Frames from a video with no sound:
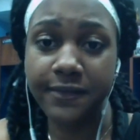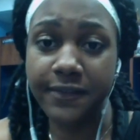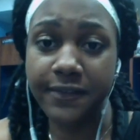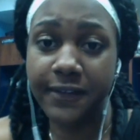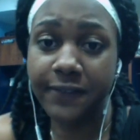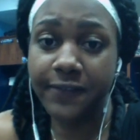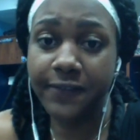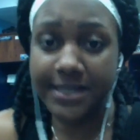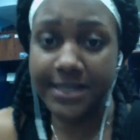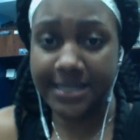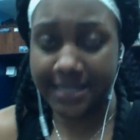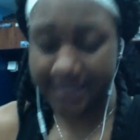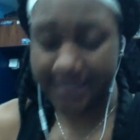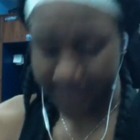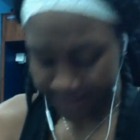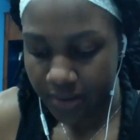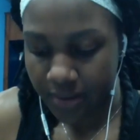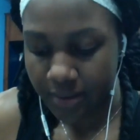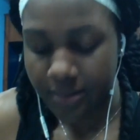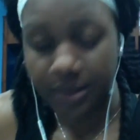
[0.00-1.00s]

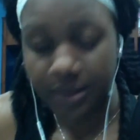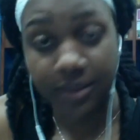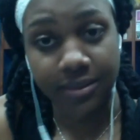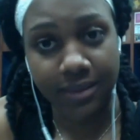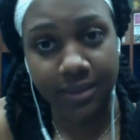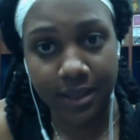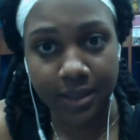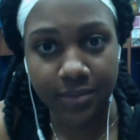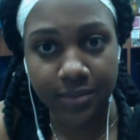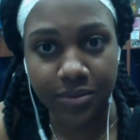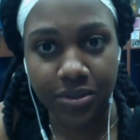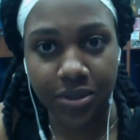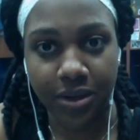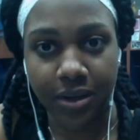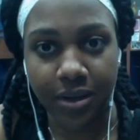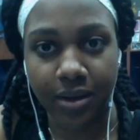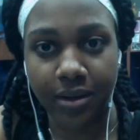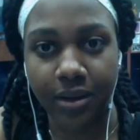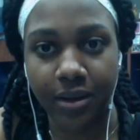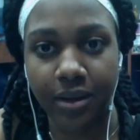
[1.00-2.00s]
differences, the theme
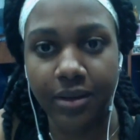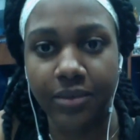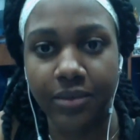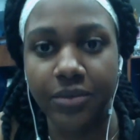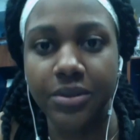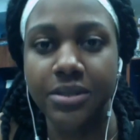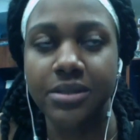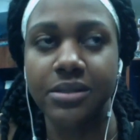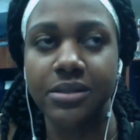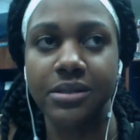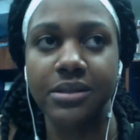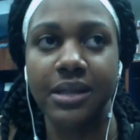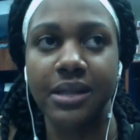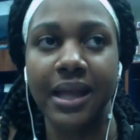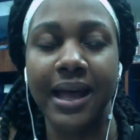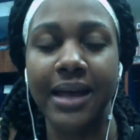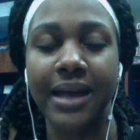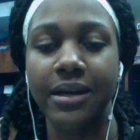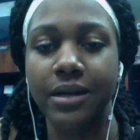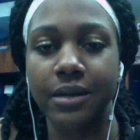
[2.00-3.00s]
song, they
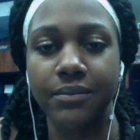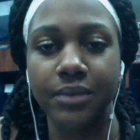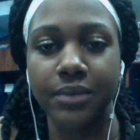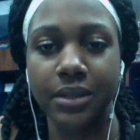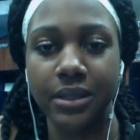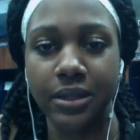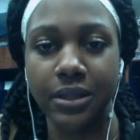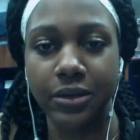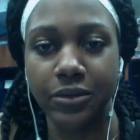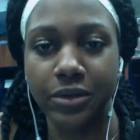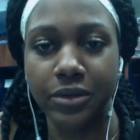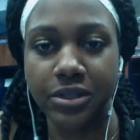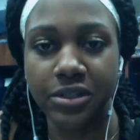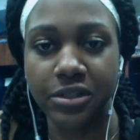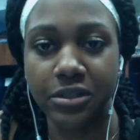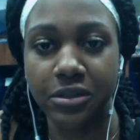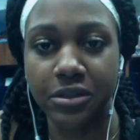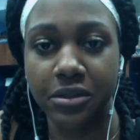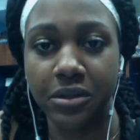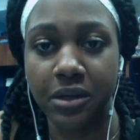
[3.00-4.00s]
had a completely
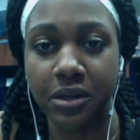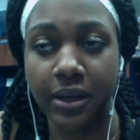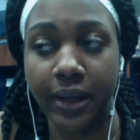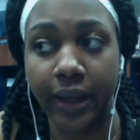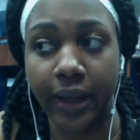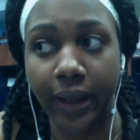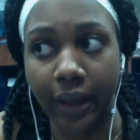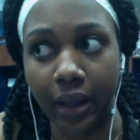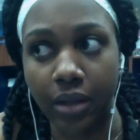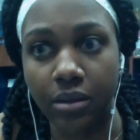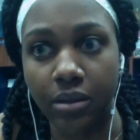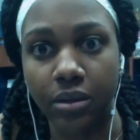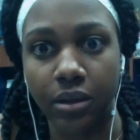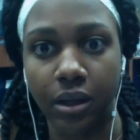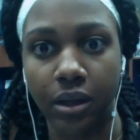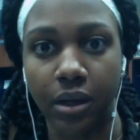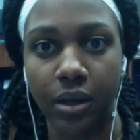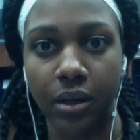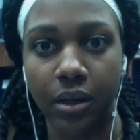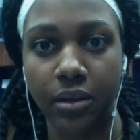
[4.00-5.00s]
original and
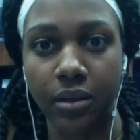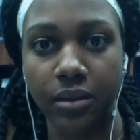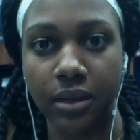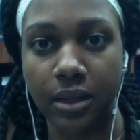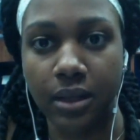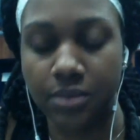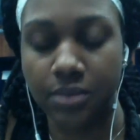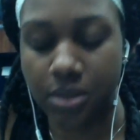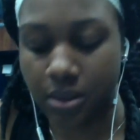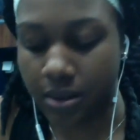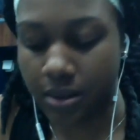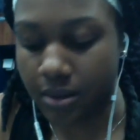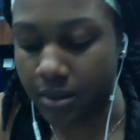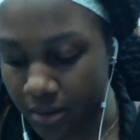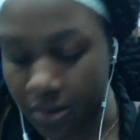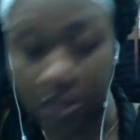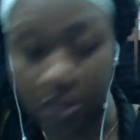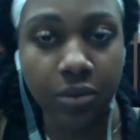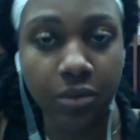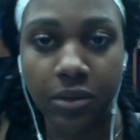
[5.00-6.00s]
long theme
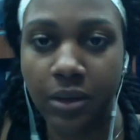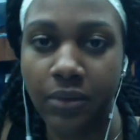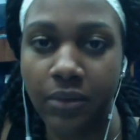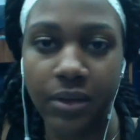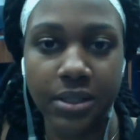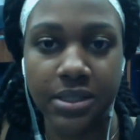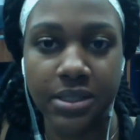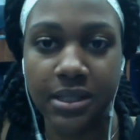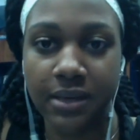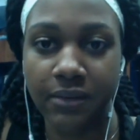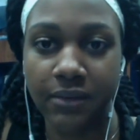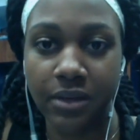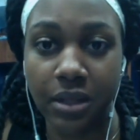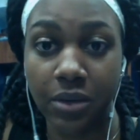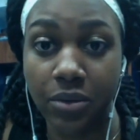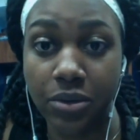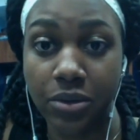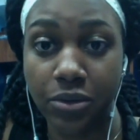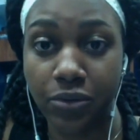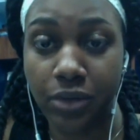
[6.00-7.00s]
song. The lyrics and everything
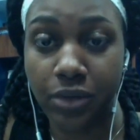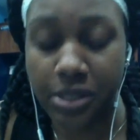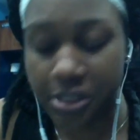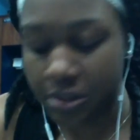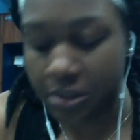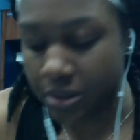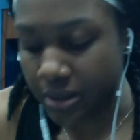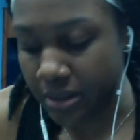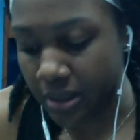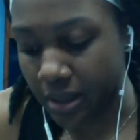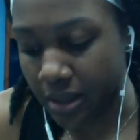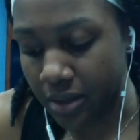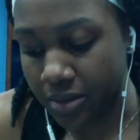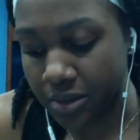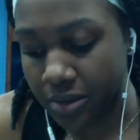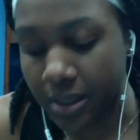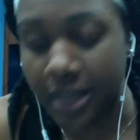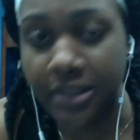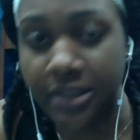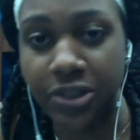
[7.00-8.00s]
was original, and they
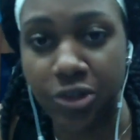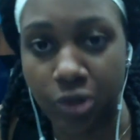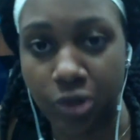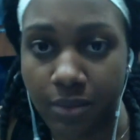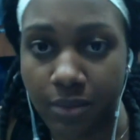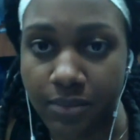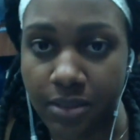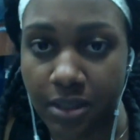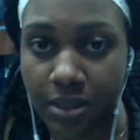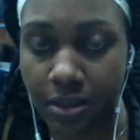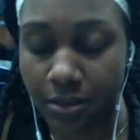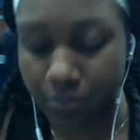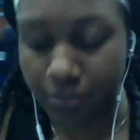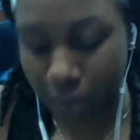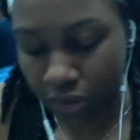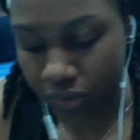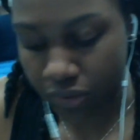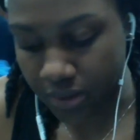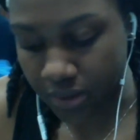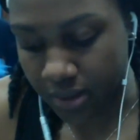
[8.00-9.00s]
also had drums in the
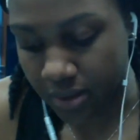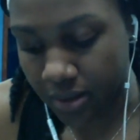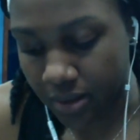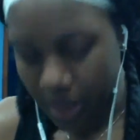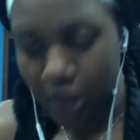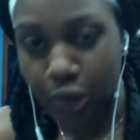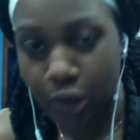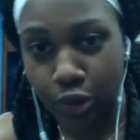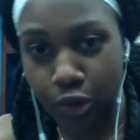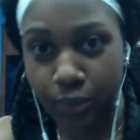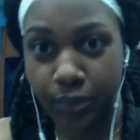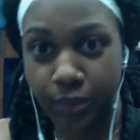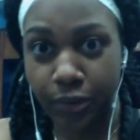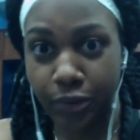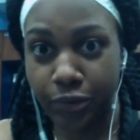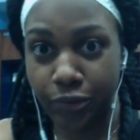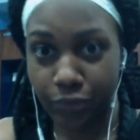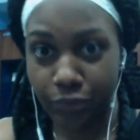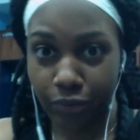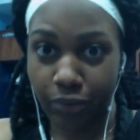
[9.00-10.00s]
music. Global
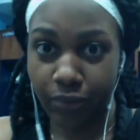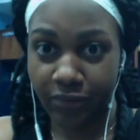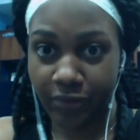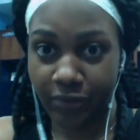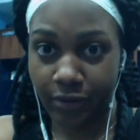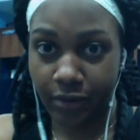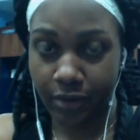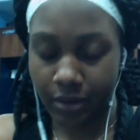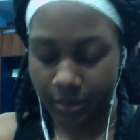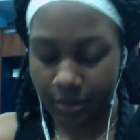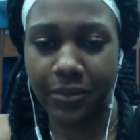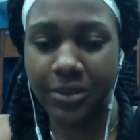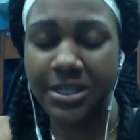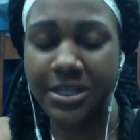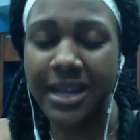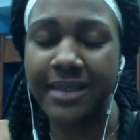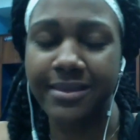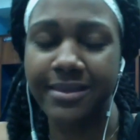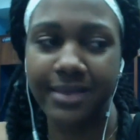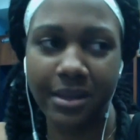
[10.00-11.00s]
Grover, which
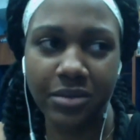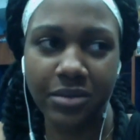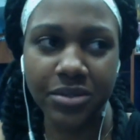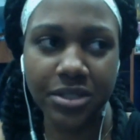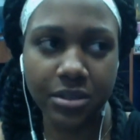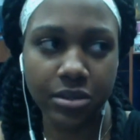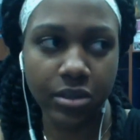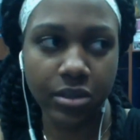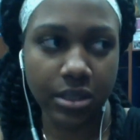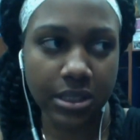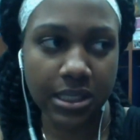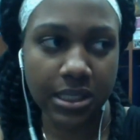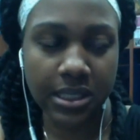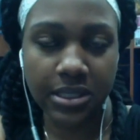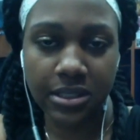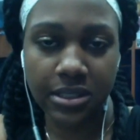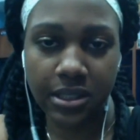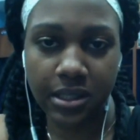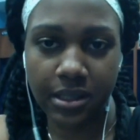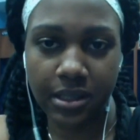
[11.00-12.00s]
I think was
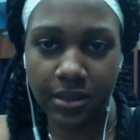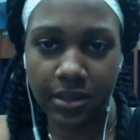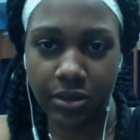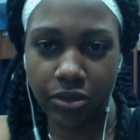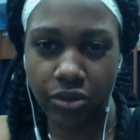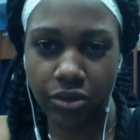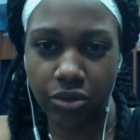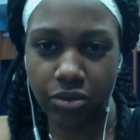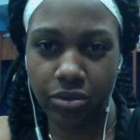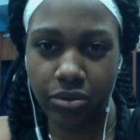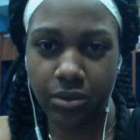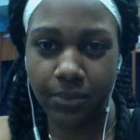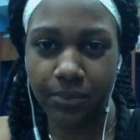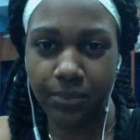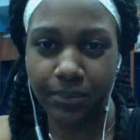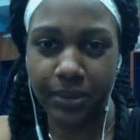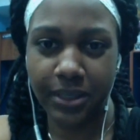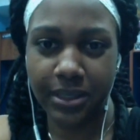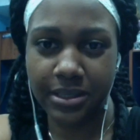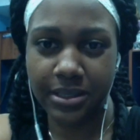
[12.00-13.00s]
strategic, like the
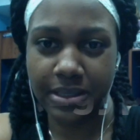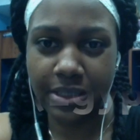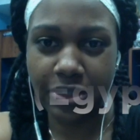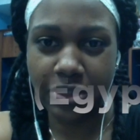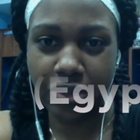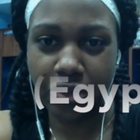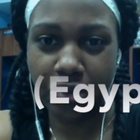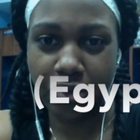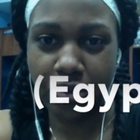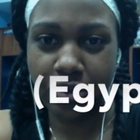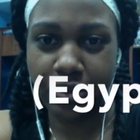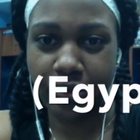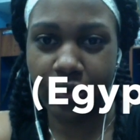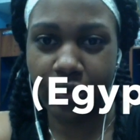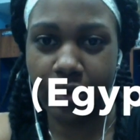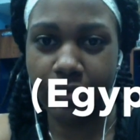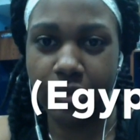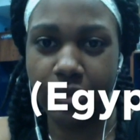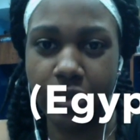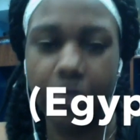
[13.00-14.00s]
place they chose for
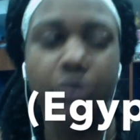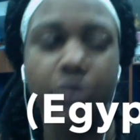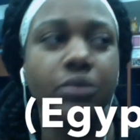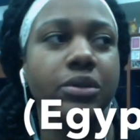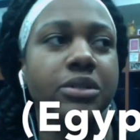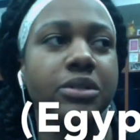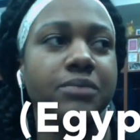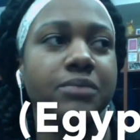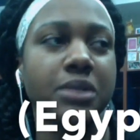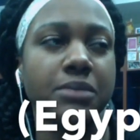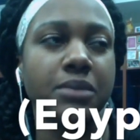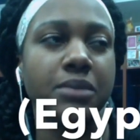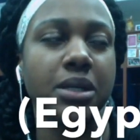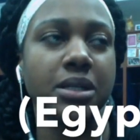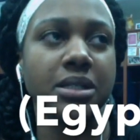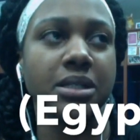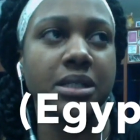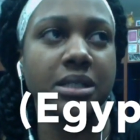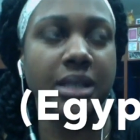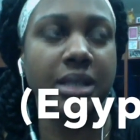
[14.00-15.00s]
him to go with,
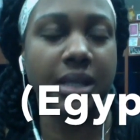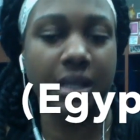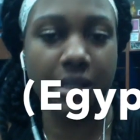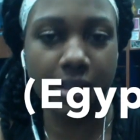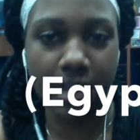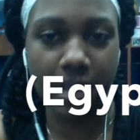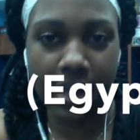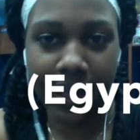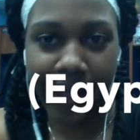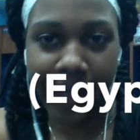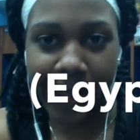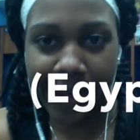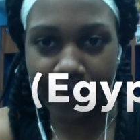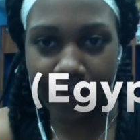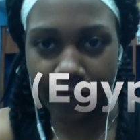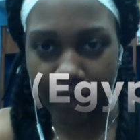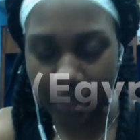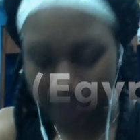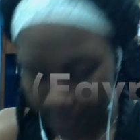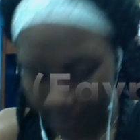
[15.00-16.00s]
because it's like in
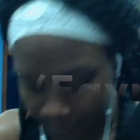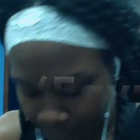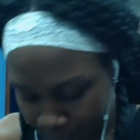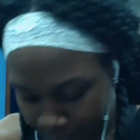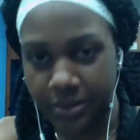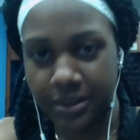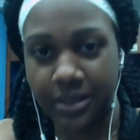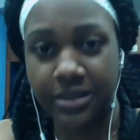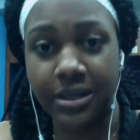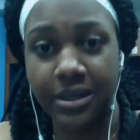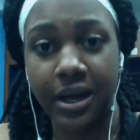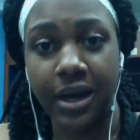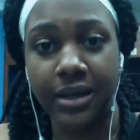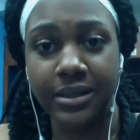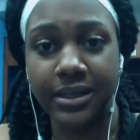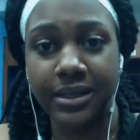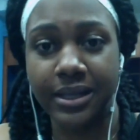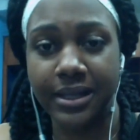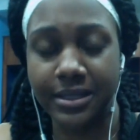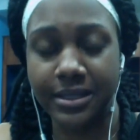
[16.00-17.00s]
Africa. They taught
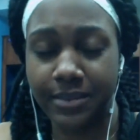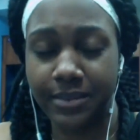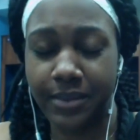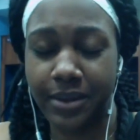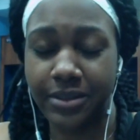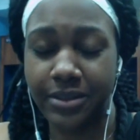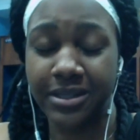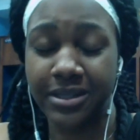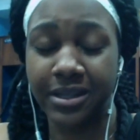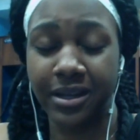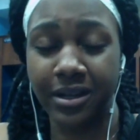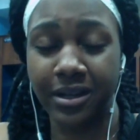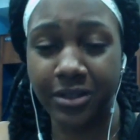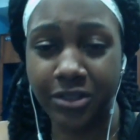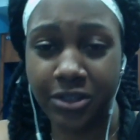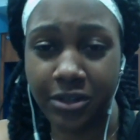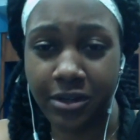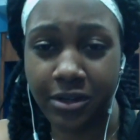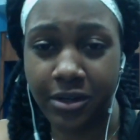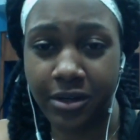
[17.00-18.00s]
the kids about the
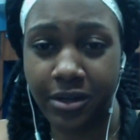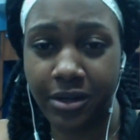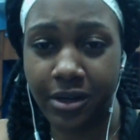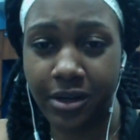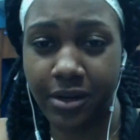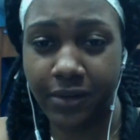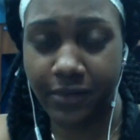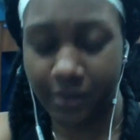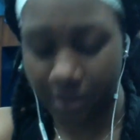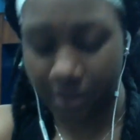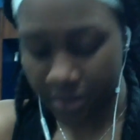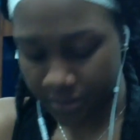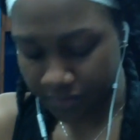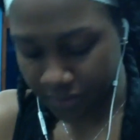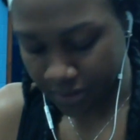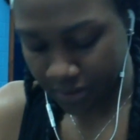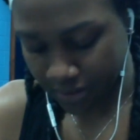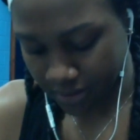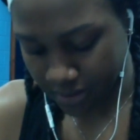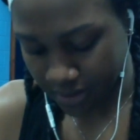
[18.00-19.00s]
culture of
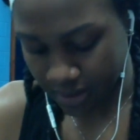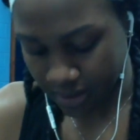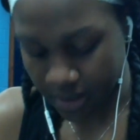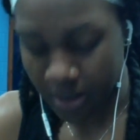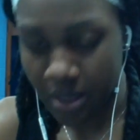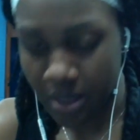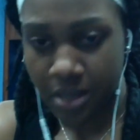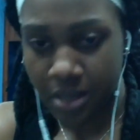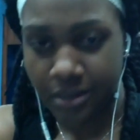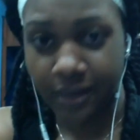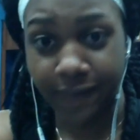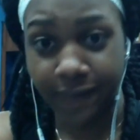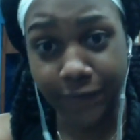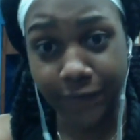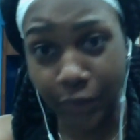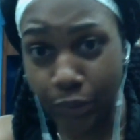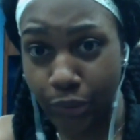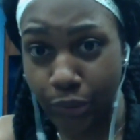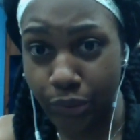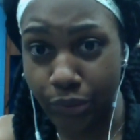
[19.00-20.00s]
Egyptians and the
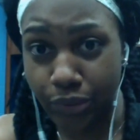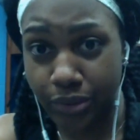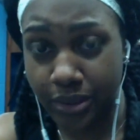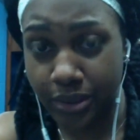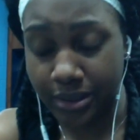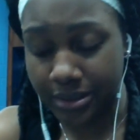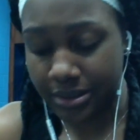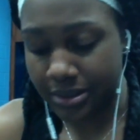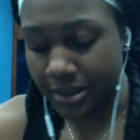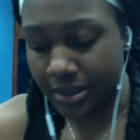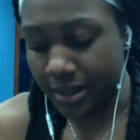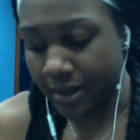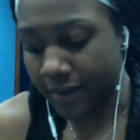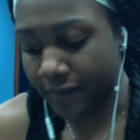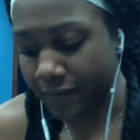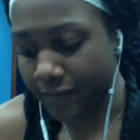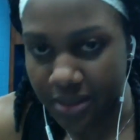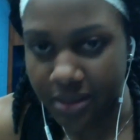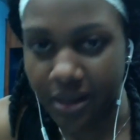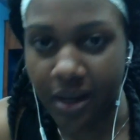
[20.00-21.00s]
food and
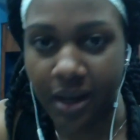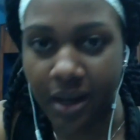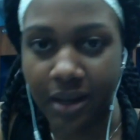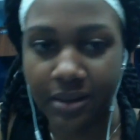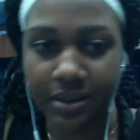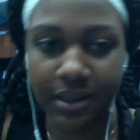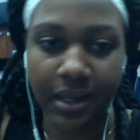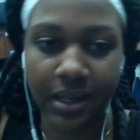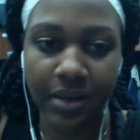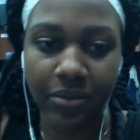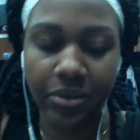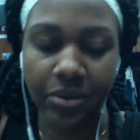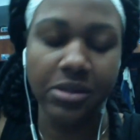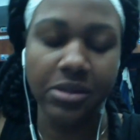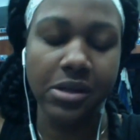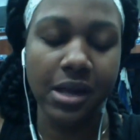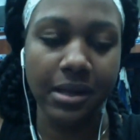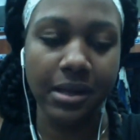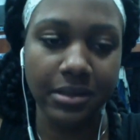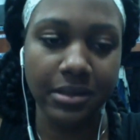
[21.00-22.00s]
stuff. Online,
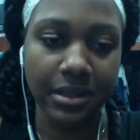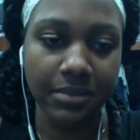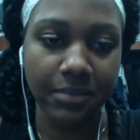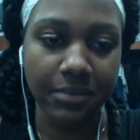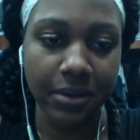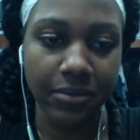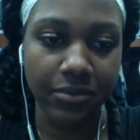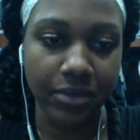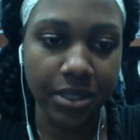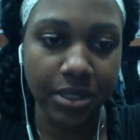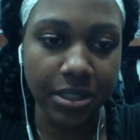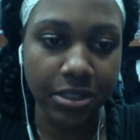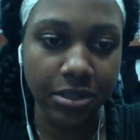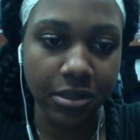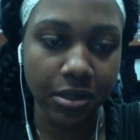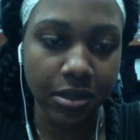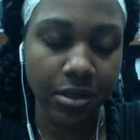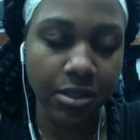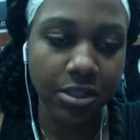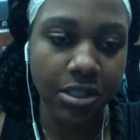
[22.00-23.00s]
when I did my
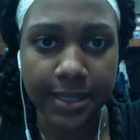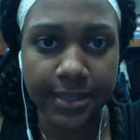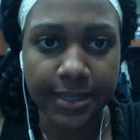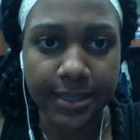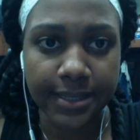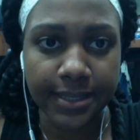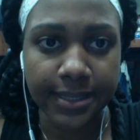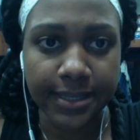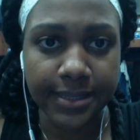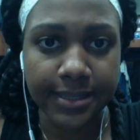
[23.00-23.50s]
research, they did